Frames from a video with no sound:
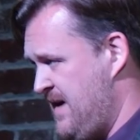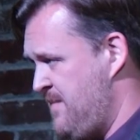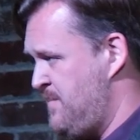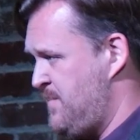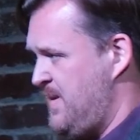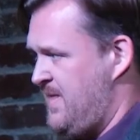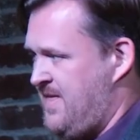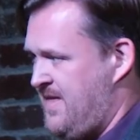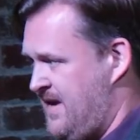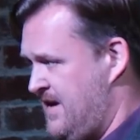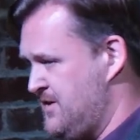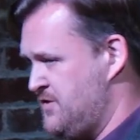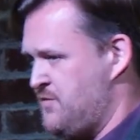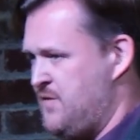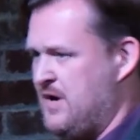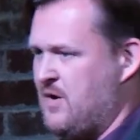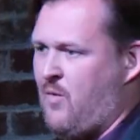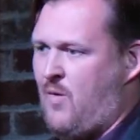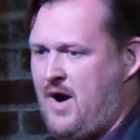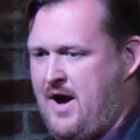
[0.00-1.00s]
empathy is
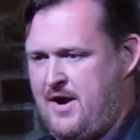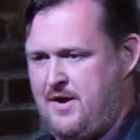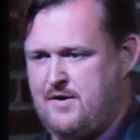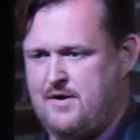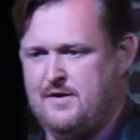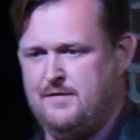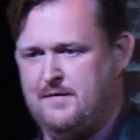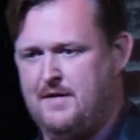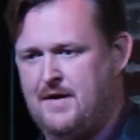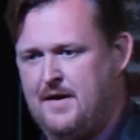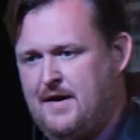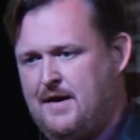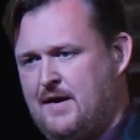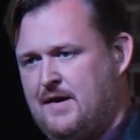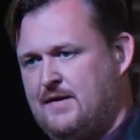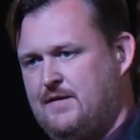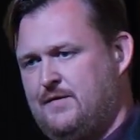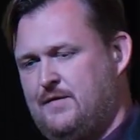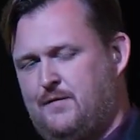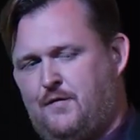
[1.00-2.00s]
required
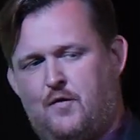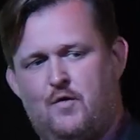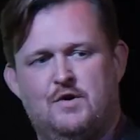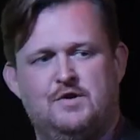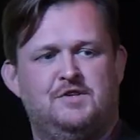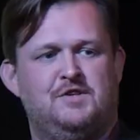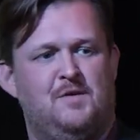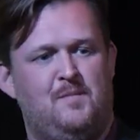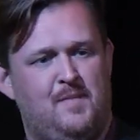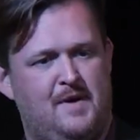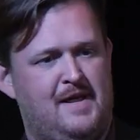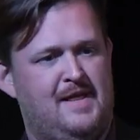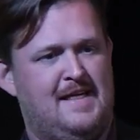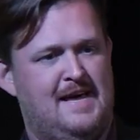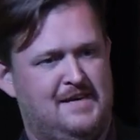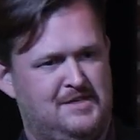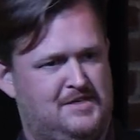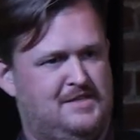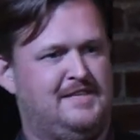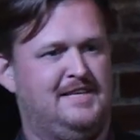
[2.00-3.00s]
for somebody
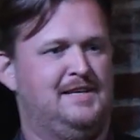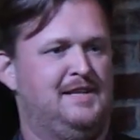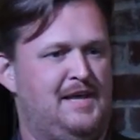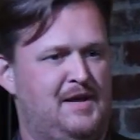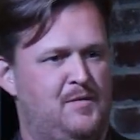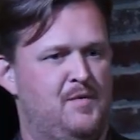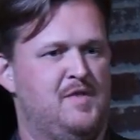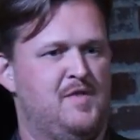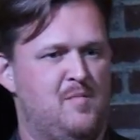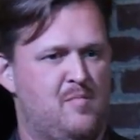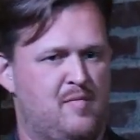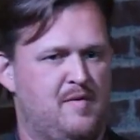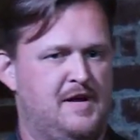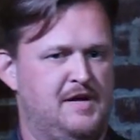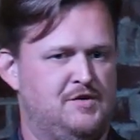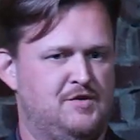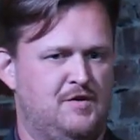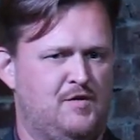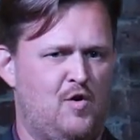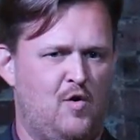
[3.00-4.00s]
that is dealing with a
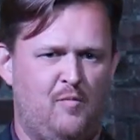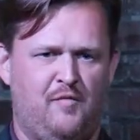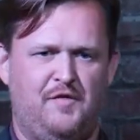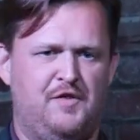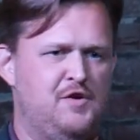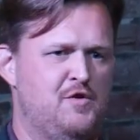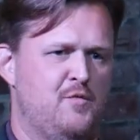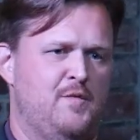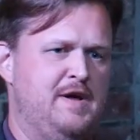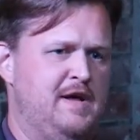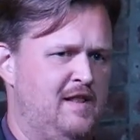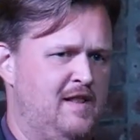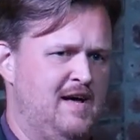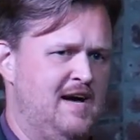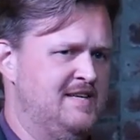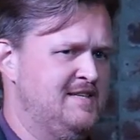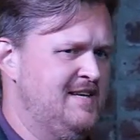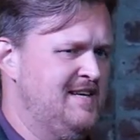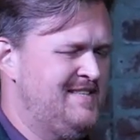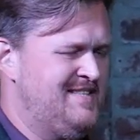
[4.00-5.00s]
breach. Hopefully you
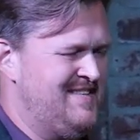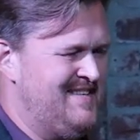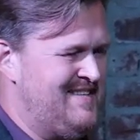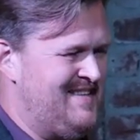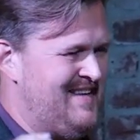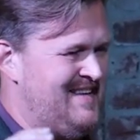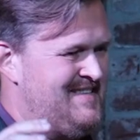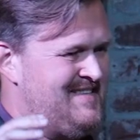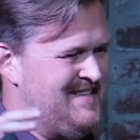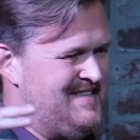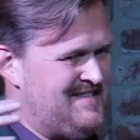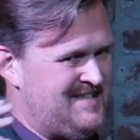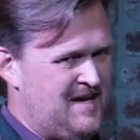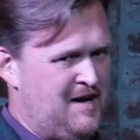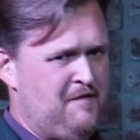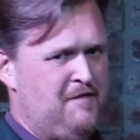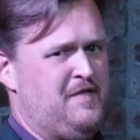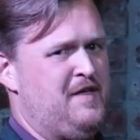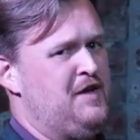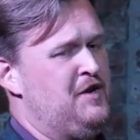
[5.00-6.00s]
realize it's a
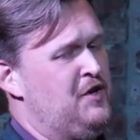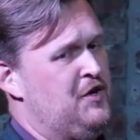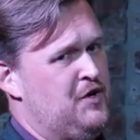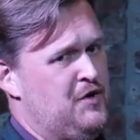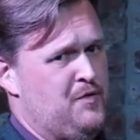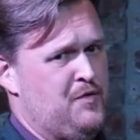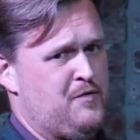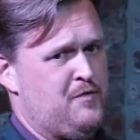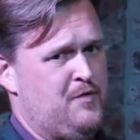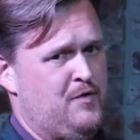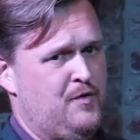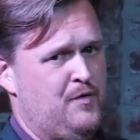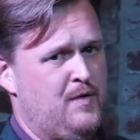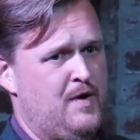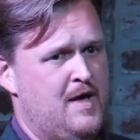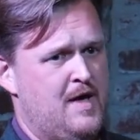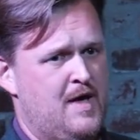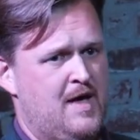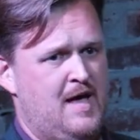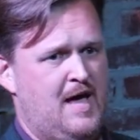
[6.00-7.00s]
tough thing to go through,
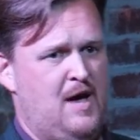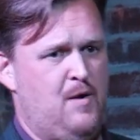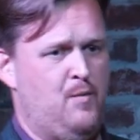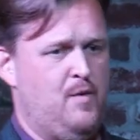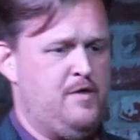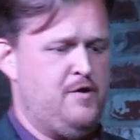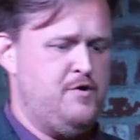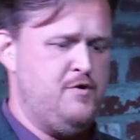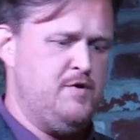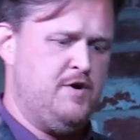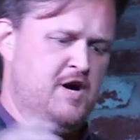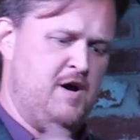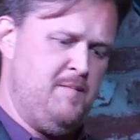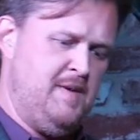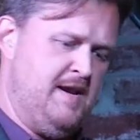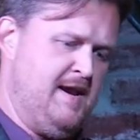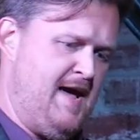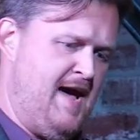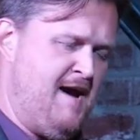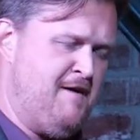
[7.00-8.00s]
and whether you come
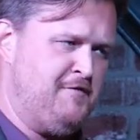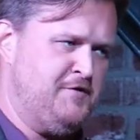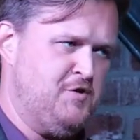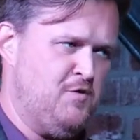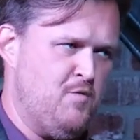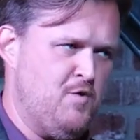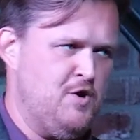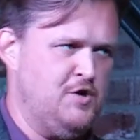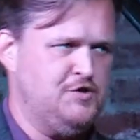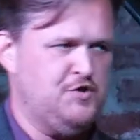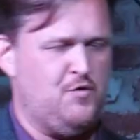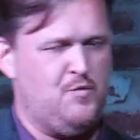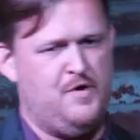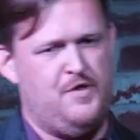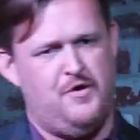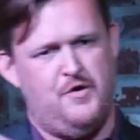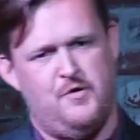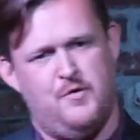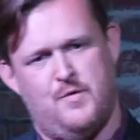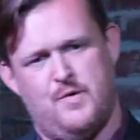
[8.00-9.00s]
in afterwards or
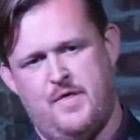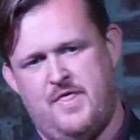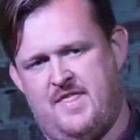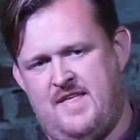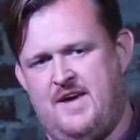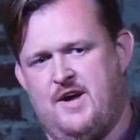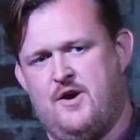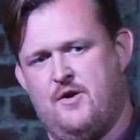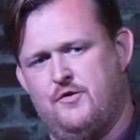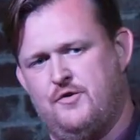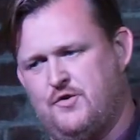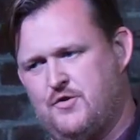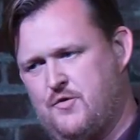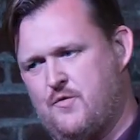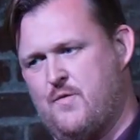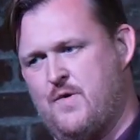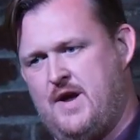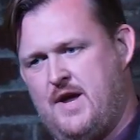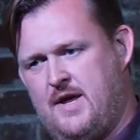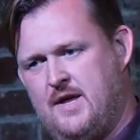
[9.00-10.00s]
whether you were there
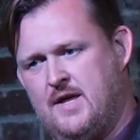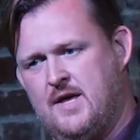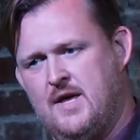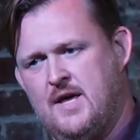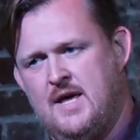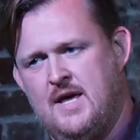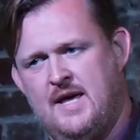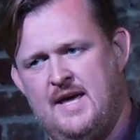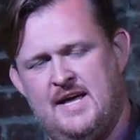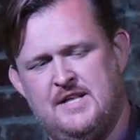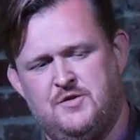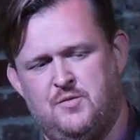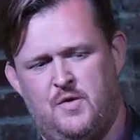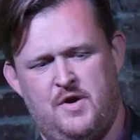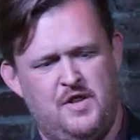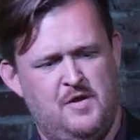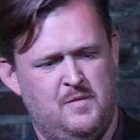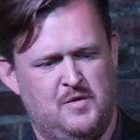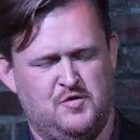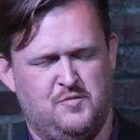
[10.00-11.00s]
during, it's
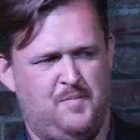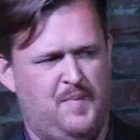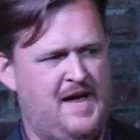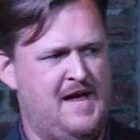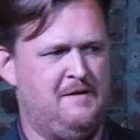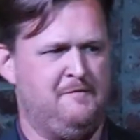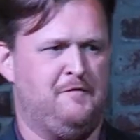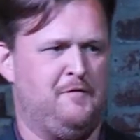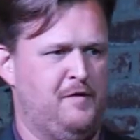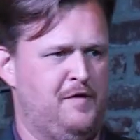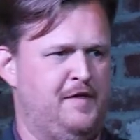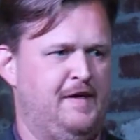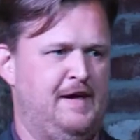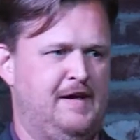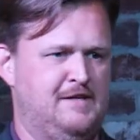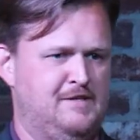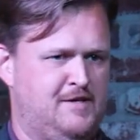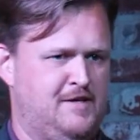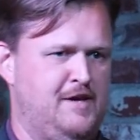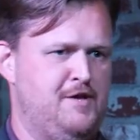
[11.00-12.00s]
one of the most painful
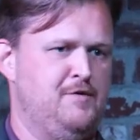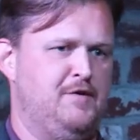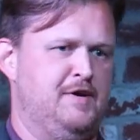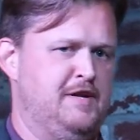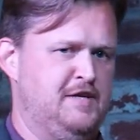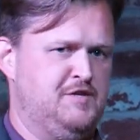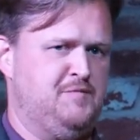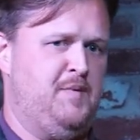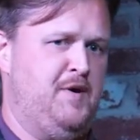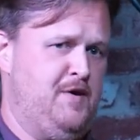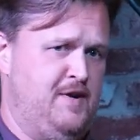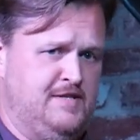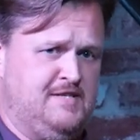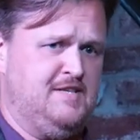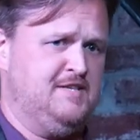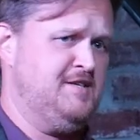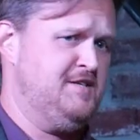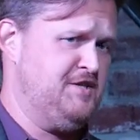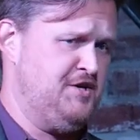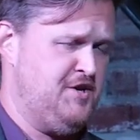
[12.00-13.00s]
things that you can experience
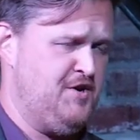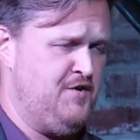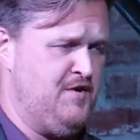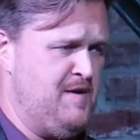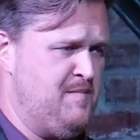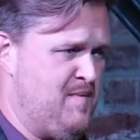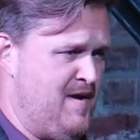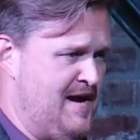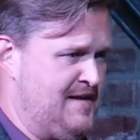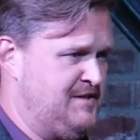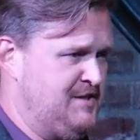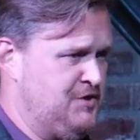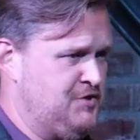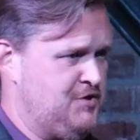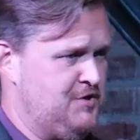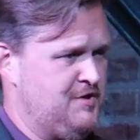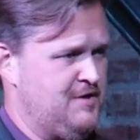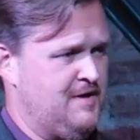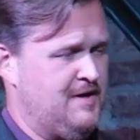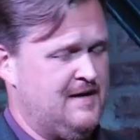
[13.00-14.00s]
as a security
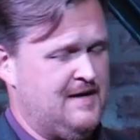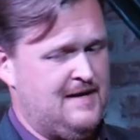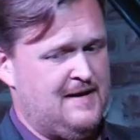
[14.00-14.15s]
practitioner.